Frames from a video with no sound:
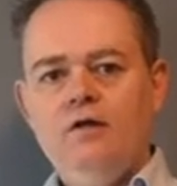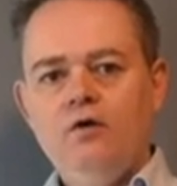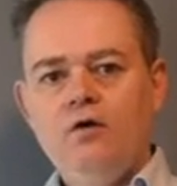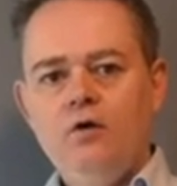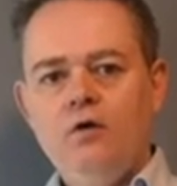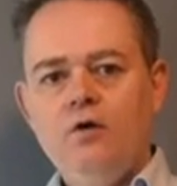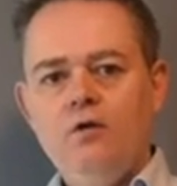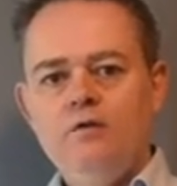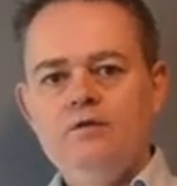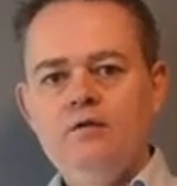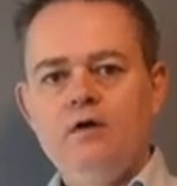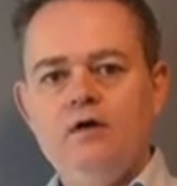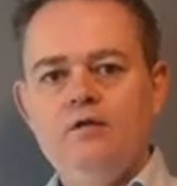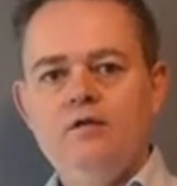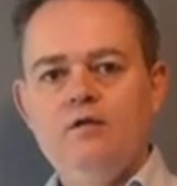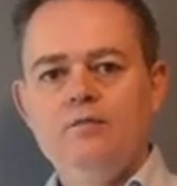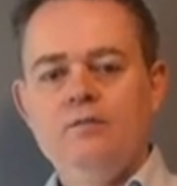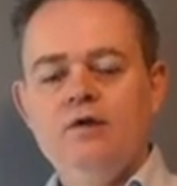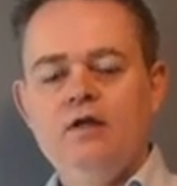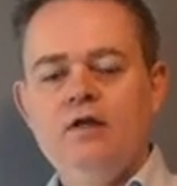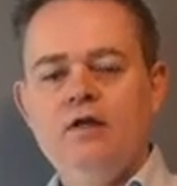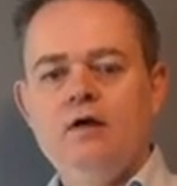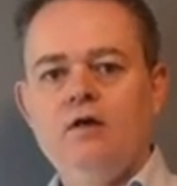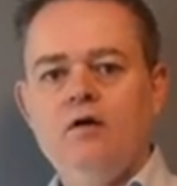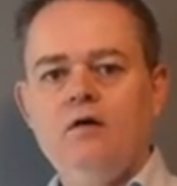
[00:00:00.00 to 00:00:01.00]
All the other
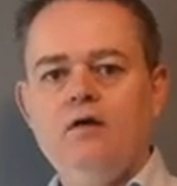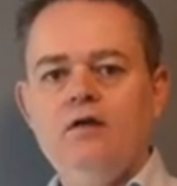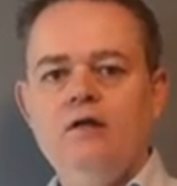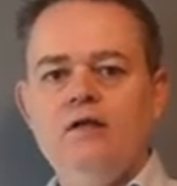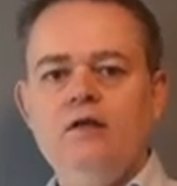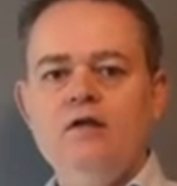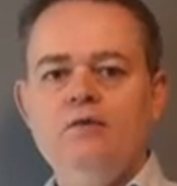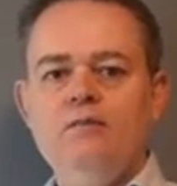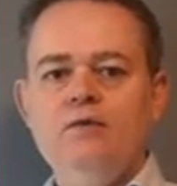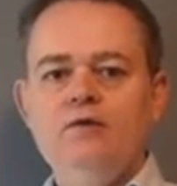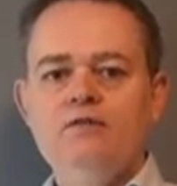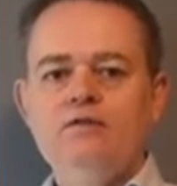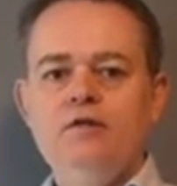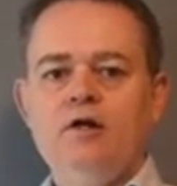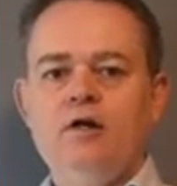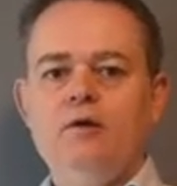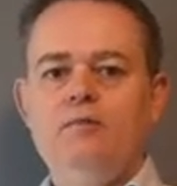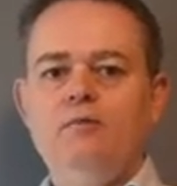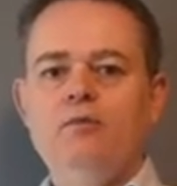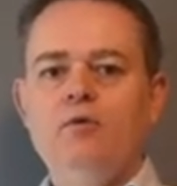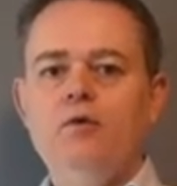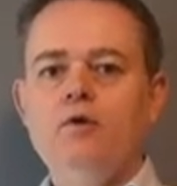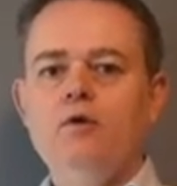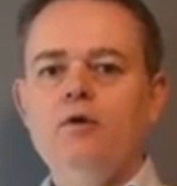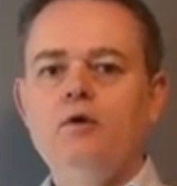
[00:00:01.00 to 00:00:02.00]
elements are
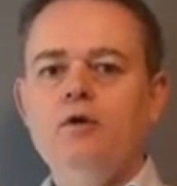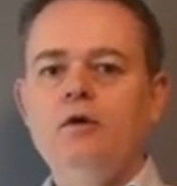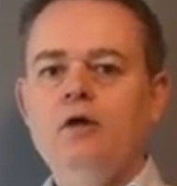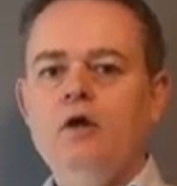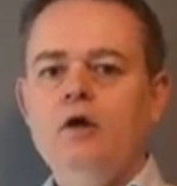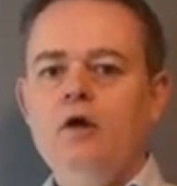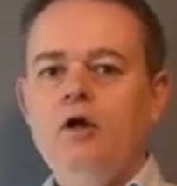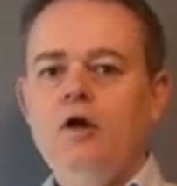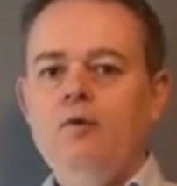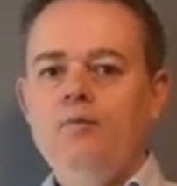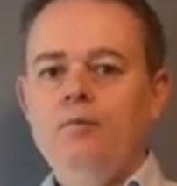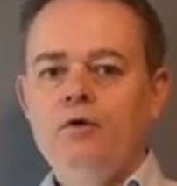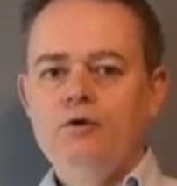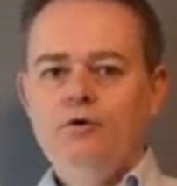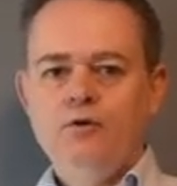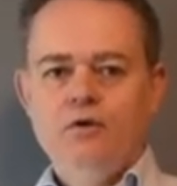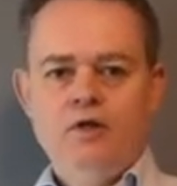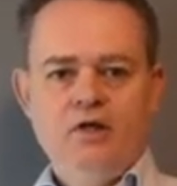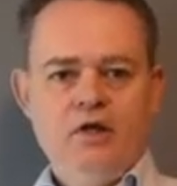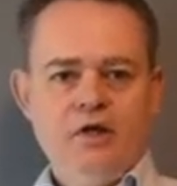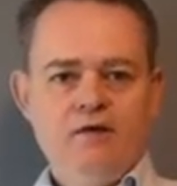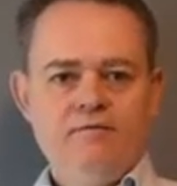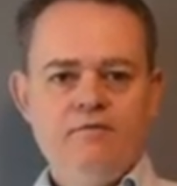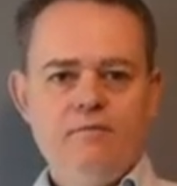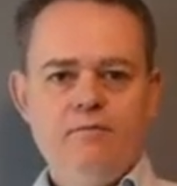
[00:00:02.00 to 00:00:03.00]
important, but you
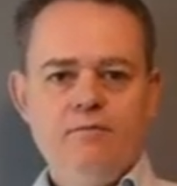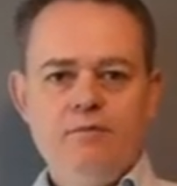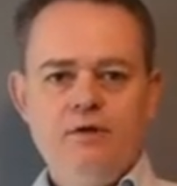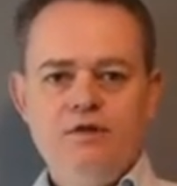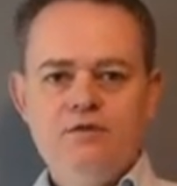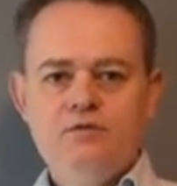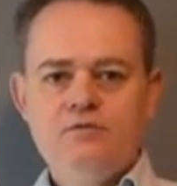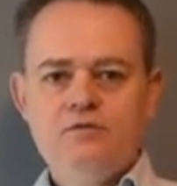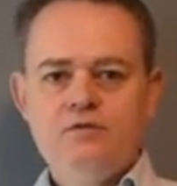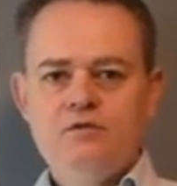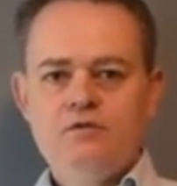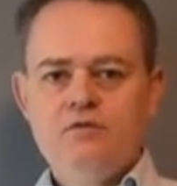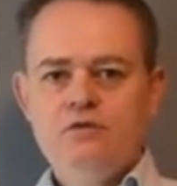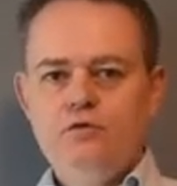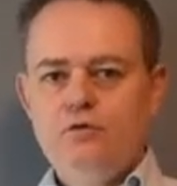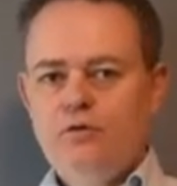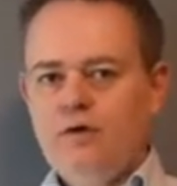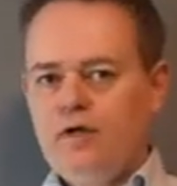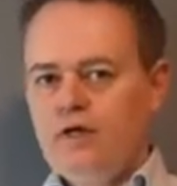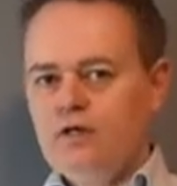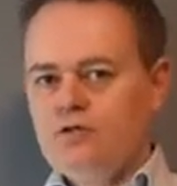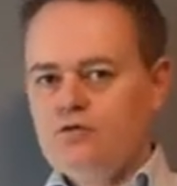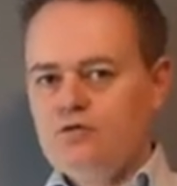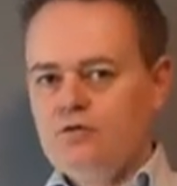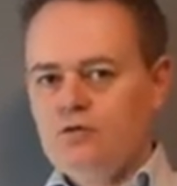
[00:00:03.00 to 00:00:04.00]
can have the best
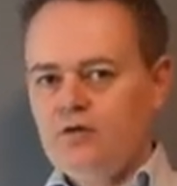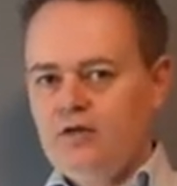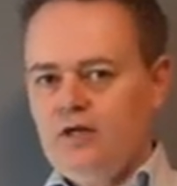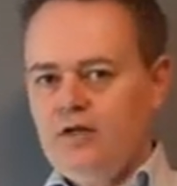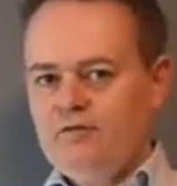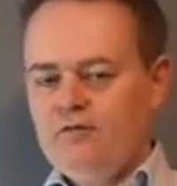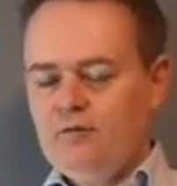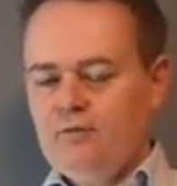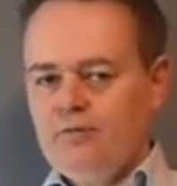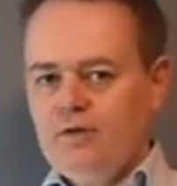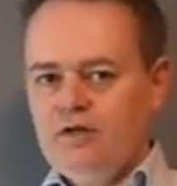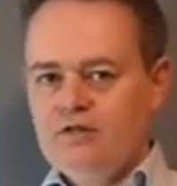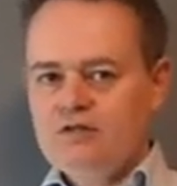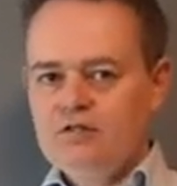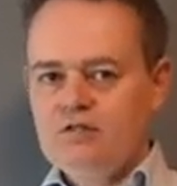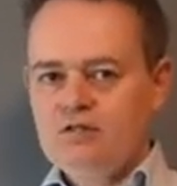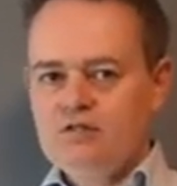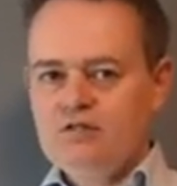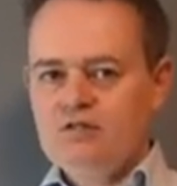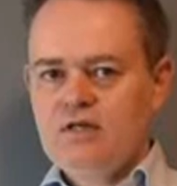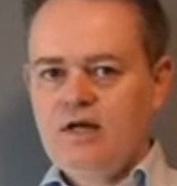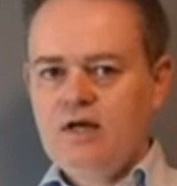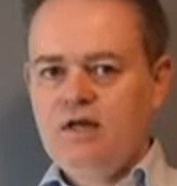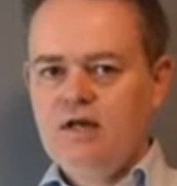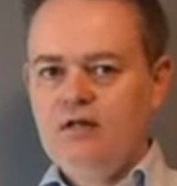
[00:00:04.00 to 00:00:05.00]
UX, you can have the best
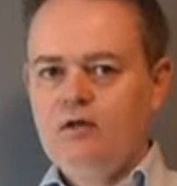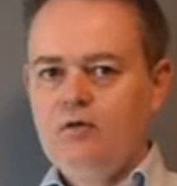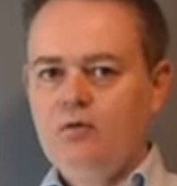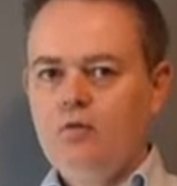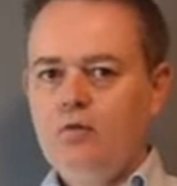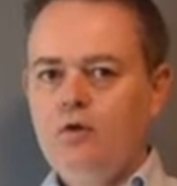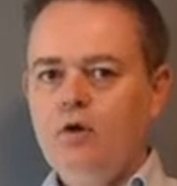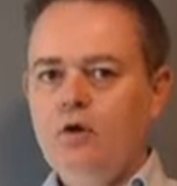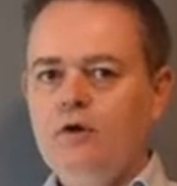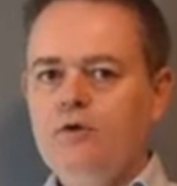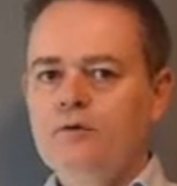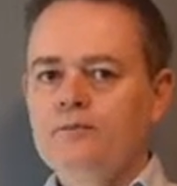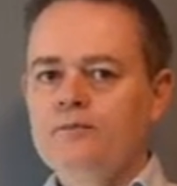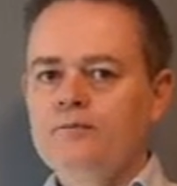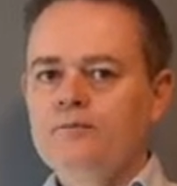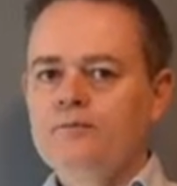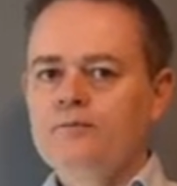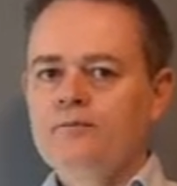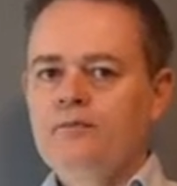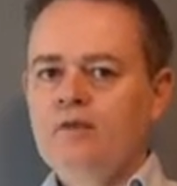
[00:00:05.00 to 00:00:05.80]
design in the world.